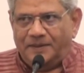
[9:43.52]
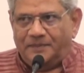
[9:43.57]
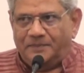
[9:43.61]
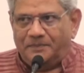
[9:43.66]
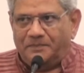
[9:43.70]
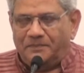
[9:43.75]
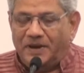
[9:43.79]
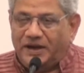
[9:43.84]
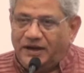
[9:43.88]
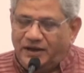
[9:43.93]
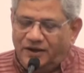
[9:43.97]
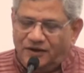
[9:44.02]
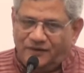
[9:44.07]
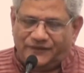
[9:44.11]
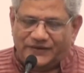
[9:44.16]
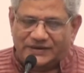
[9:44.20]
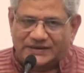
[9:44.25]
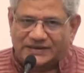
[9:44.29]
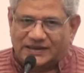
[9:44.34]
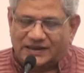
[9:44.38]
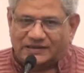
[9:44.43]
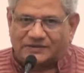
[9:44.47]
Many of
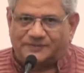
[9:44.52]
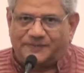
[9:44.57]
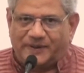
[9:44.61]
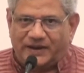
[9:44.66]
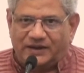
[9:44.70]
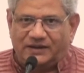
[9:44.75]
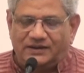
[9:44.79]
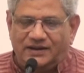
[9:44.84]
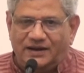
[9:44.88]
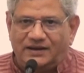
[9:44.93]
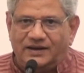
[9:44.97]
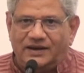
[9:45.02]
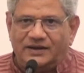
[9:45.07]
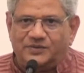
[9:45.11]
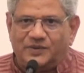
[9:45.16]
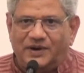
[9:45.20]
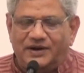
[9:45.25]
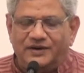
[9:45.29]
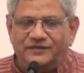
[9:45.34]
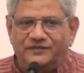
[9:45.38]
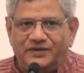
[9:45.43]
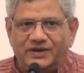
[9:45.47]
us suspect that as
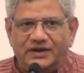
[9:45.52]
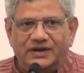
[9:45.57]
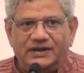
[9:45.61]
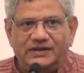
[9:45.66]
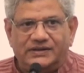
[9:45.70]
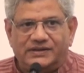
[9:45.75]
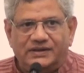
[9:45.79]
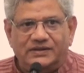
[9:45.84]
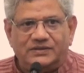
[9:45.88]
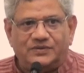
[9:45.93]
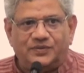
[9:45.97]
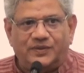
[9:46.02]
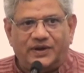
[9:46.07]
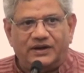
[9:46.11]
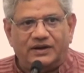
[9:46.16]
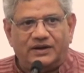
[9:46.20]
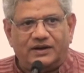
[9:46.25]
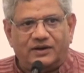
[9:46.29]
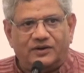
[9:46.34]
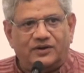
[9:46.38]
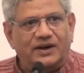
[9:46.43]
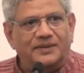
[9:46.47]
one of the reasons why
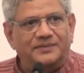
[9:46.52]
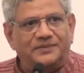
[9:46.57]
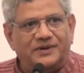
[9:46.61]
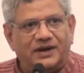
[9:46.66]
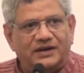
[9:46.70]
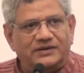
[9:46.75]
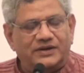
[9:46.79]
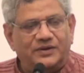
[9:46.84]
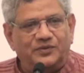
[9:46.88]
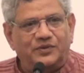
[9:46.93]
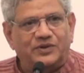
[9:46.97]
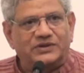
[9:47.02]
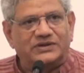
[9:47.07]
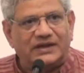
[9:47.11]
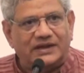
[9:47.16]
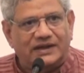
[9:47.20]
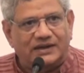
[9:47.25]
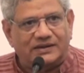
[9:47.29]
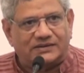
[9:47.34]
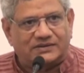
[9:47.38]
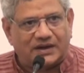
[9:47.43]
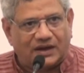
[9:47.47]
Raghuram Rajan was
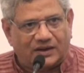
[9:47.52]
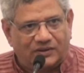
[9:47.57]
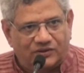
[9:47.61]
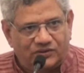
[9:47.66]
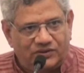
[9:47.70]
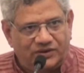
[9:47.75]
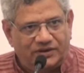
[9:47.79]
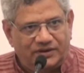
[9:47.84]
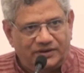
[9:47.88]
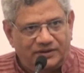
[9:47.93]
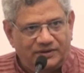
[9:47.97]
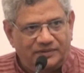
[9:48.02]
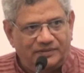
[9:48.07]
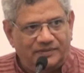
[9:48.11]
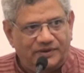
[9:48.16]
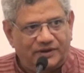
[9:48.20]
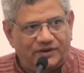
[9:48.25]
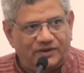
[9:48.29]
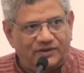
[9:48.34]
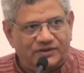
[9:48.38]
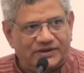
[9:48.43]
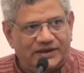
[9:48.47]
eased out,
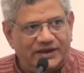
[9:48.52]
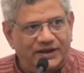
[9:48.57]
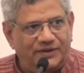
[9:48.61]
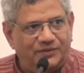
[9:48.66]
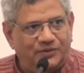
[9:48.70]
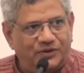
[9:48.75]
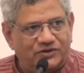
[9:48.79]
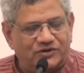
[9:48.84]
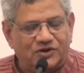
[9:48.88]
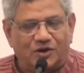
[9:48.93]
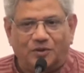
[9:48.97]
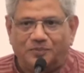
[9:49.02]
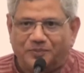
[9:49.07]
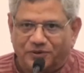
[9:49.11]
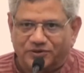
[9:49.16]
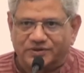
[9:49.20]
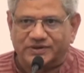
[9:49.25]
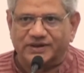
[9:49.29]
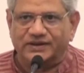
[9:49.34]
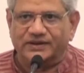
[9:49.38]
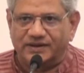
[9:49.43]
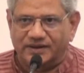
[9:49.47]
because he was
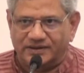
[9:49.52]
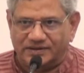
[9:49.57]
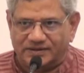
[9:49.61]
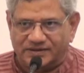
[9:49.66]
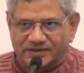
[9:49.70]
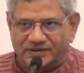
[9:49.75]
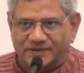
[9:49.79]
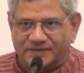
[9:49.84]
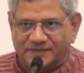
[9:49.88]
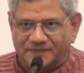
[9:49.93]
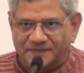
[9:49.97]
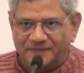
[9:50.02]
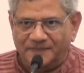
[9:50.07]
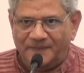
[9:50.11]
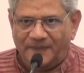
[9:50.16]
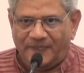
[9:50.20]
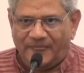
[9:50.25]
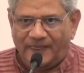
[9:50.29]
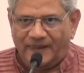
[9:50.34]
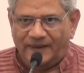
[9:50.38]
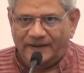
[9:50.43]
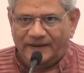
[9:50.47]
opposing this.
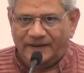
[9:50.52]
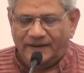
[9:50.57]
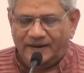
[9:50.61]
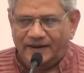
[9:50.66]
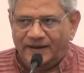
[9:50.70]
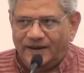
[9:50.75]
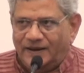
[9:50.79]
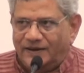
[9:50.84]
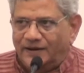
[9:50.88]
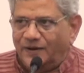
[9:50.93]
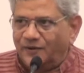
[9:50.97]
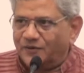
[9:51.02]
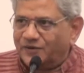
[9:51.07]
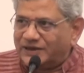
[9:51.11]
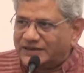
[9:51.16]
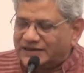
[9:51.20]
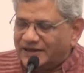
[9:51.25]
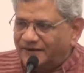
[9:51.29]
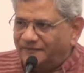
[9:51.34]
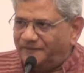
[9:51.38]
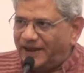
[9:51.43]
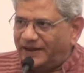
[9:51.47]
Now,
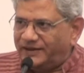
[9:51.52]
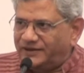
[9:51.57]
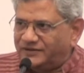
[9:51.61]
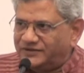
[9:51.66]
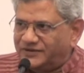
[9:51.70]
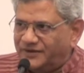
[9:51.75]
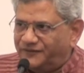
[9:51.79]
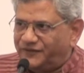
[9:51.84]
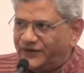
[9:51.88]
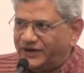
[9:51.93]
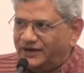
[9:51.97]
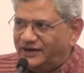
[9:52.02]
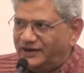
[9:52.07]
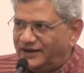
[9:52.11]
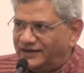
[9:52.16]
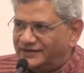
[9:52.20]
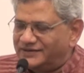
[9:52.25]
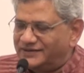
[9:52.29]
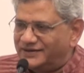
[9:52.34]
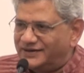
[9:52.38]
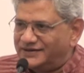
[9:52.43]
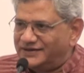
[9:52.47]
Reserve Bank of
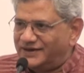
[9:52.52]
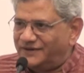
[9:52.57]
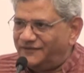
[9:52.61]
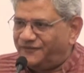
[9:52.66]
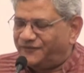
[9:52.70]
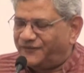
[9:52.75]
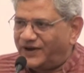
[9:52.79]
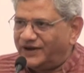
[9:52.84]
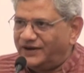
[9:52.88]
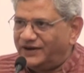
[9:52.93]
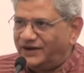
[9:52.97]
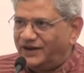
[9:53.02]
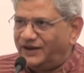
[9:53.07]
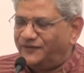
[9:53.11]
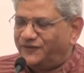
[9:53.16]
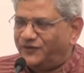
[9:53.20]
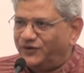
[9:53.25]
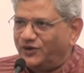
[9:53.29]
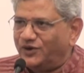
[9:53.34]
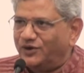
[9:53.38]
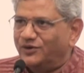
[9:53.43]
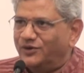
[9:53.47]
India's reserve fund,
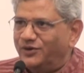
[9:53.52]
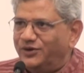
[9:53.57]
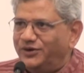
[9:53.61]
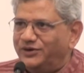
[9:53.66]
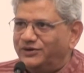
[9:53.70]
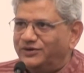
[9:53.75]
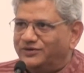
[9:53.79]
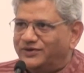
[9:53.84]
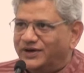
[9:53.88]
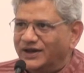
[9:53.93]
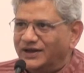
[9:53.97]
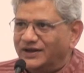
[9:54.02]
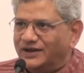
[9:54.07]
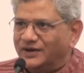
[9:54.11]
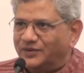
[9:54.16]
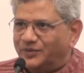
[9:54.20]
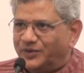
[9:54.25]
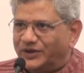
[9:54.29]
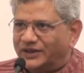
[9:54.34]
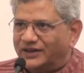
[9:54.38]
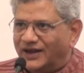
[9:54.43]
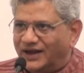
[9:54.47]
if you are going to
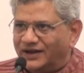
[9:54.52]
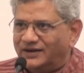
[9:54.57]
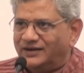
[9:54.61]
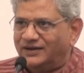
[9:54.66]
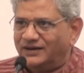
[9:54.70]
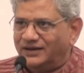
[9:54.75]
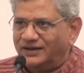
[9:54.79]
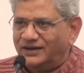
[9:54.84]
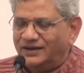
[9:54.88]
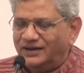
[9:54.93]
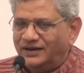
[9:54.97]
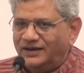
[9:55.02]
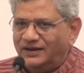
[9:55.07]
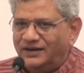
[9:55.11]
tinker with that,